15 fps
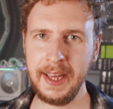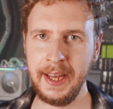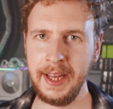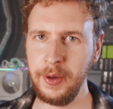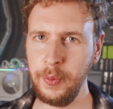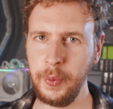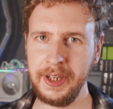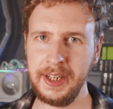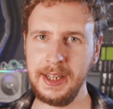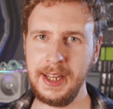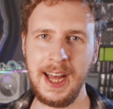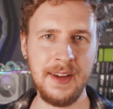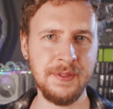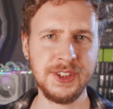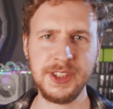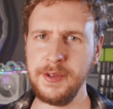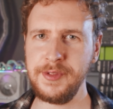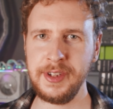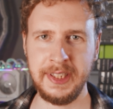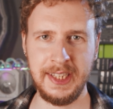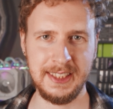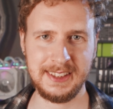and want to have
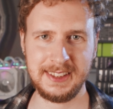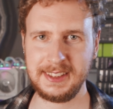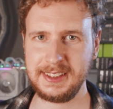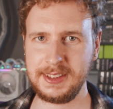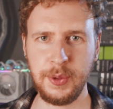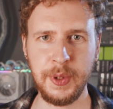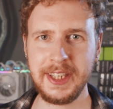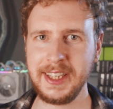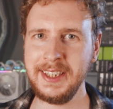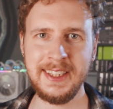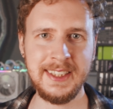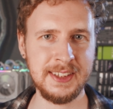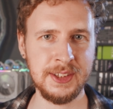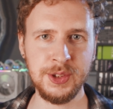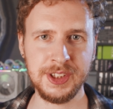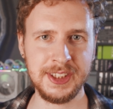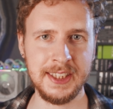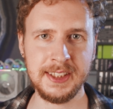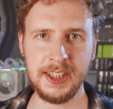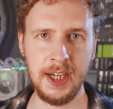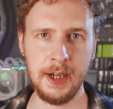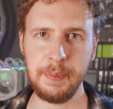something that's quick and easy to
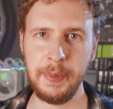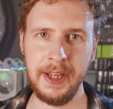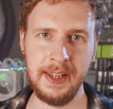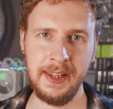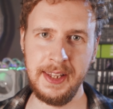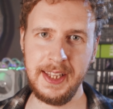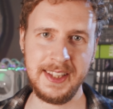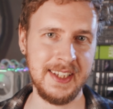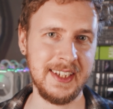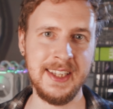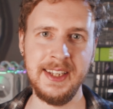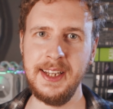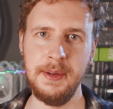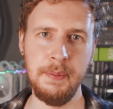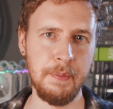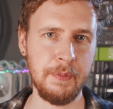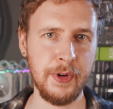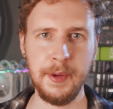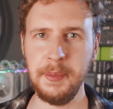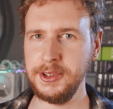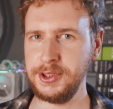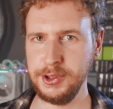set up and that they can then
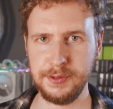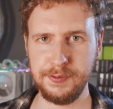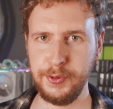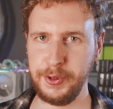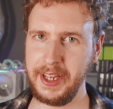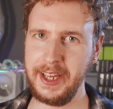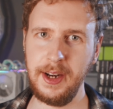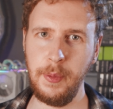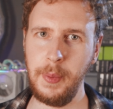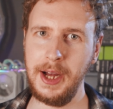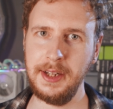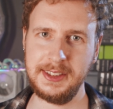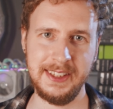pretty much just forget about.